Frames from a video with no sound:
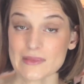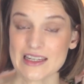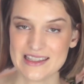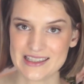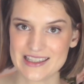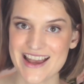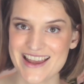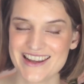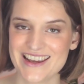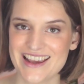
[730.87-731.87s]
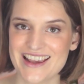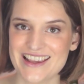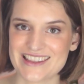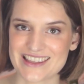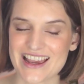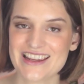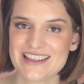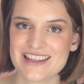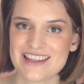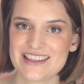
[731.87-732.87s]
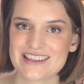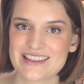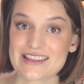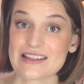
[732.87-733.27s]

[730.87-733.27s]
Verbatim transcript: Instead, scientists